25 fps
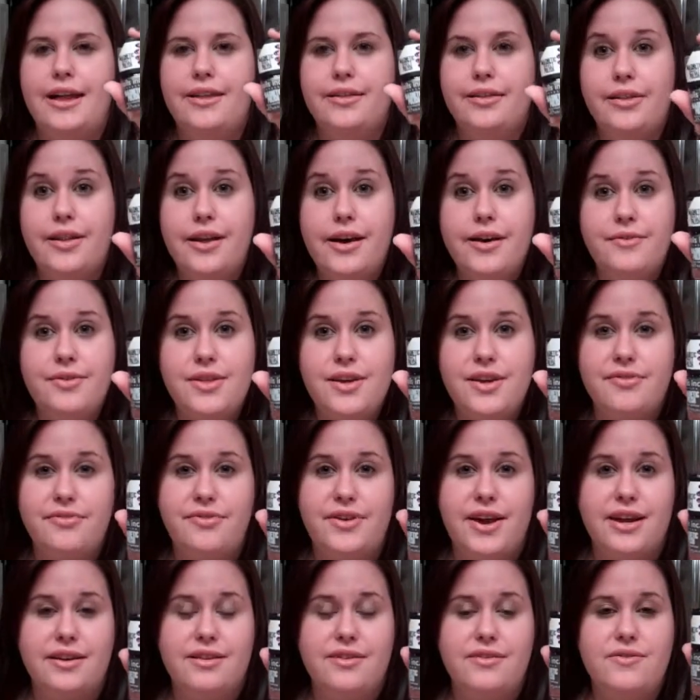I love the
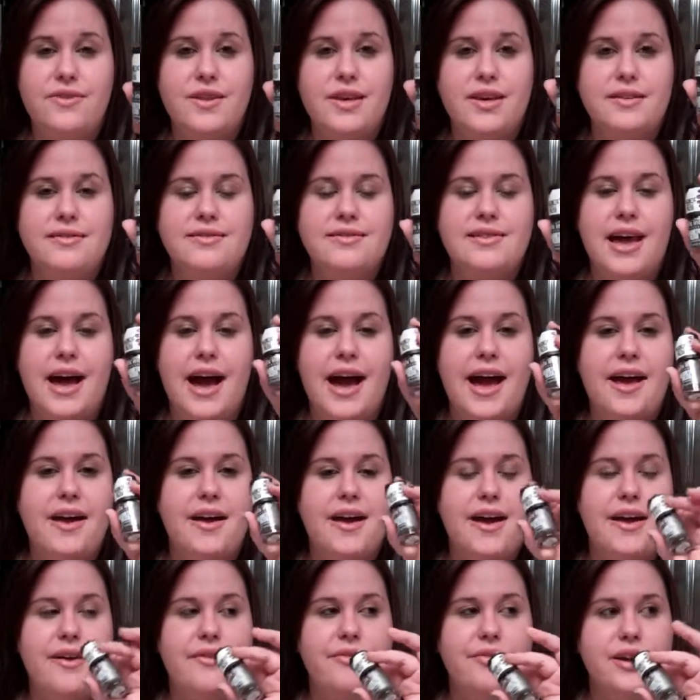effect of this.
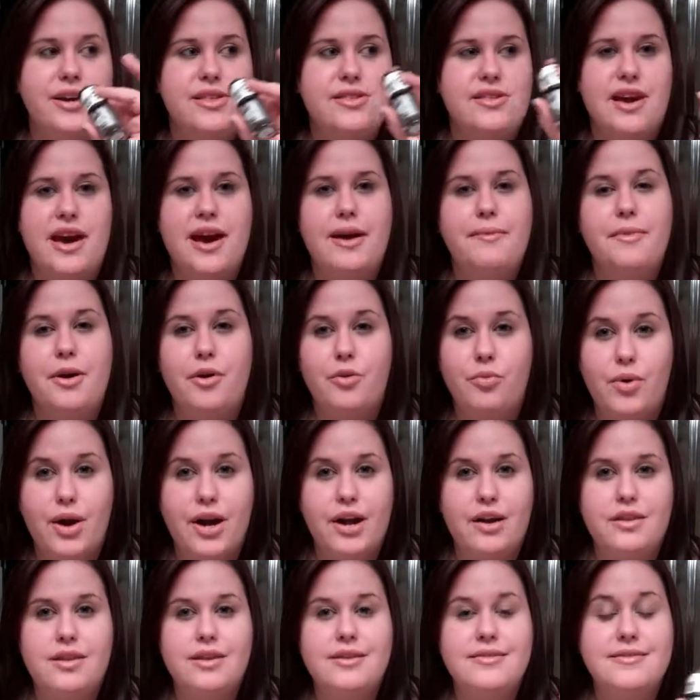I Every time I
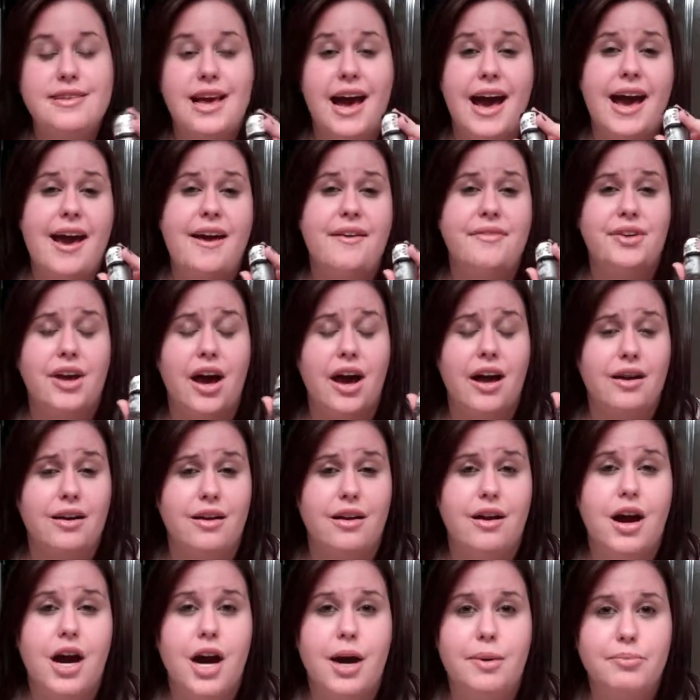wear this, I have gotten
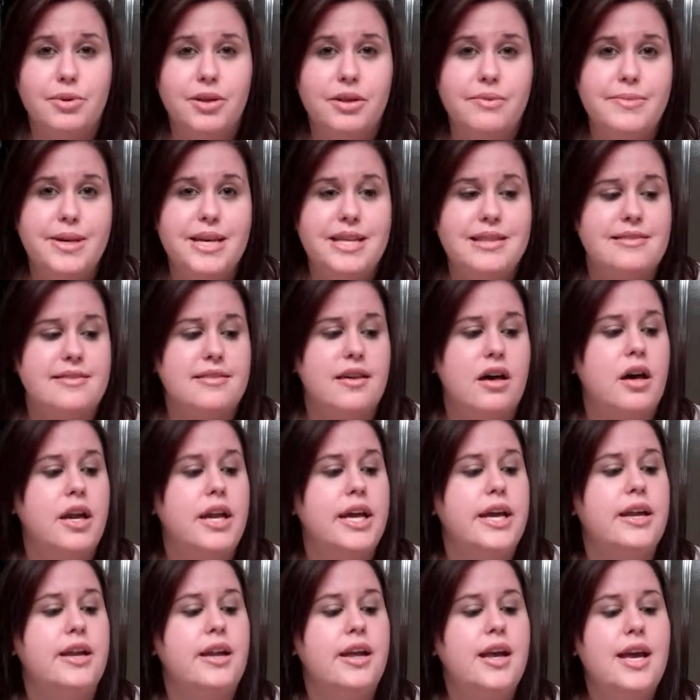compliments
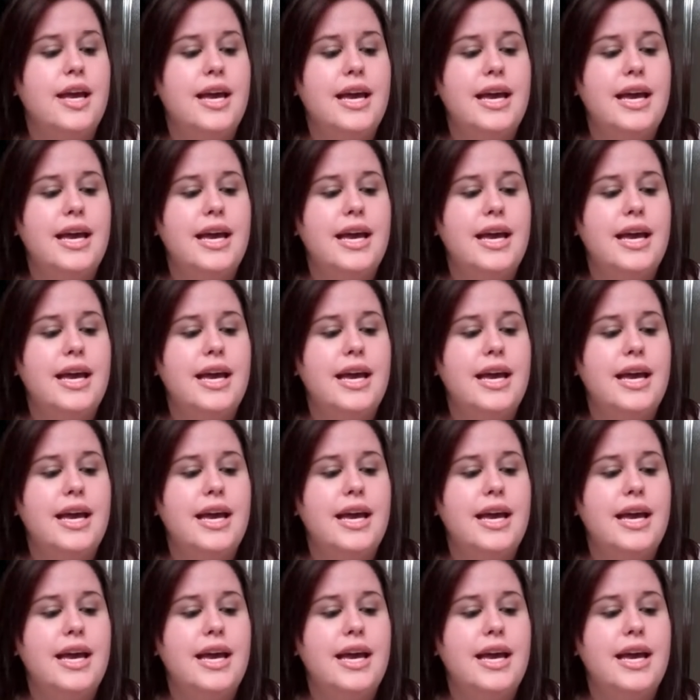on it.